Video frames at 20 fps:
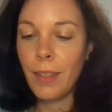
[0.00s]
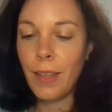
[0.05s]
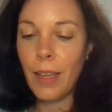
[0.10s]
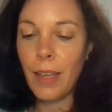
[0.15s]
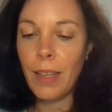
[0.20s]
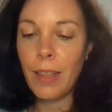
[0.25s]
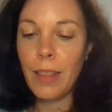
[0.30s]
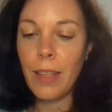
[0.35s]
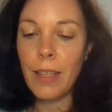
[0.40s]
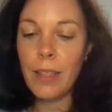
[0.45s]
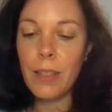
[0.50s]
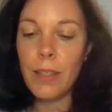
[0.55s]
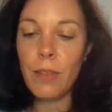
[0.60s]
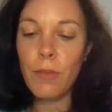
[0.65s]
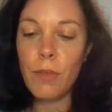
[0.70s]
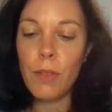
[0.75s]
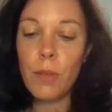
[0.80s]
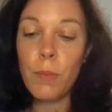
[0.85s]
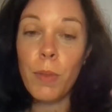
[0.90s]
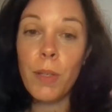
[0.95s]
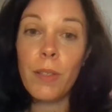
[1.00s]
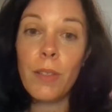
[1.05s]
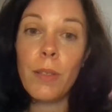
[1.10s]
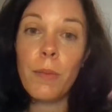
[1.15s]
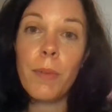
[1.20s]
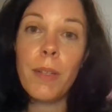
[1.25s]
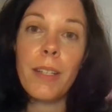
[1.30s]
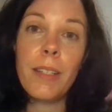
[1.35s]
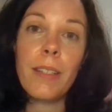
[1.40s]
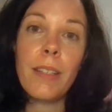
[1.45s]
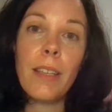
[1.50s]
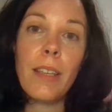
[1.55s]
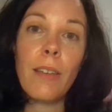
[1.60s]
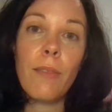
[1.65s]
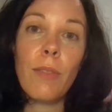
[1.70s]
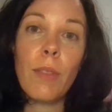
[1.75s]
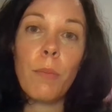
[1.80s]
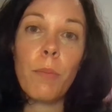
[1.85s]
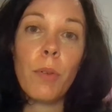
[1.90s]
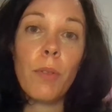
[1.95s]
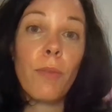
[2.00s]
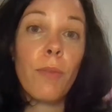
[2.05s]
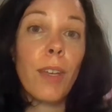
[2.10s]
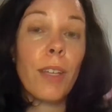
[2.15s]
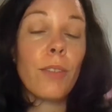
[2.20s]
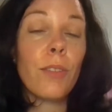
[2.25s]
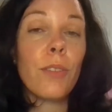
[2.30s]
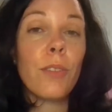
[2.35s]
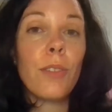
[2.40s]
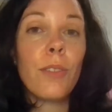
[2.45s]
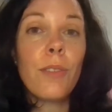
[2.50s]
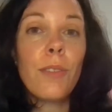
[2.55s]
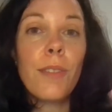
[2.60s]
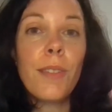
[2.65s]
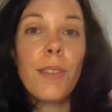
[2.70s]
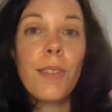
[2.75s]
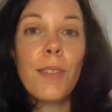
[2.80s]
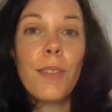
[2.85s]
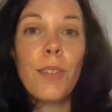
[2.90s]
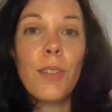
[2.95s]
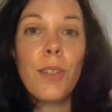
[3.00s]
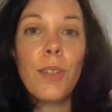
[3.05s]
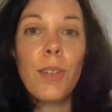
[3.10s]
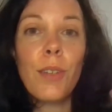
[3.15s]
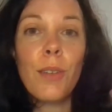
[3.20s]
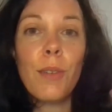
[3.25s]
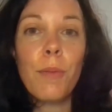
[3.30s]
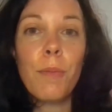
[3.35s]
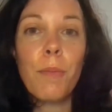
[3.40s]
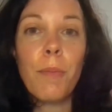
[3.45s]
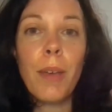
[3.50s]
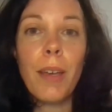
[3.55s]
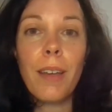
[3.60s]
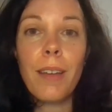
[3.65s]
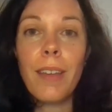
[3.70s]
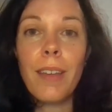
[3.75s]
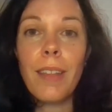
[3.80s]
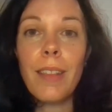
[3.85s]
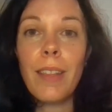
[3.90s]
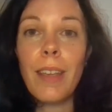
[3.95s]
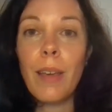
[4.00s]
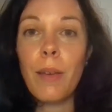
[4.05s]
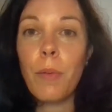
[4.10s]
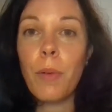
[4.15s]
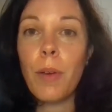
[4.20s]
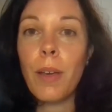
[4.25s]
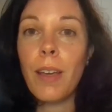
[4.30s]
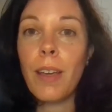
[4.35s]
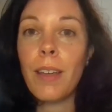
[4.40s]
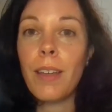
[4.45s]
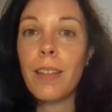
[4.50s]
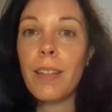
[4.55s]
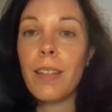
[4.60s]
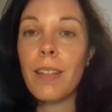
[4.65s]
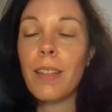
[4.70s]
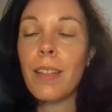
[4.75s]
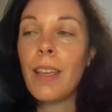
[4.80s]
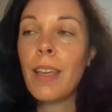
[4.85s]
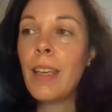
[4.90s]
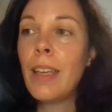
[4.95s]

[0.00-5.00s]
And that's the responsibility of the professionals to market their work and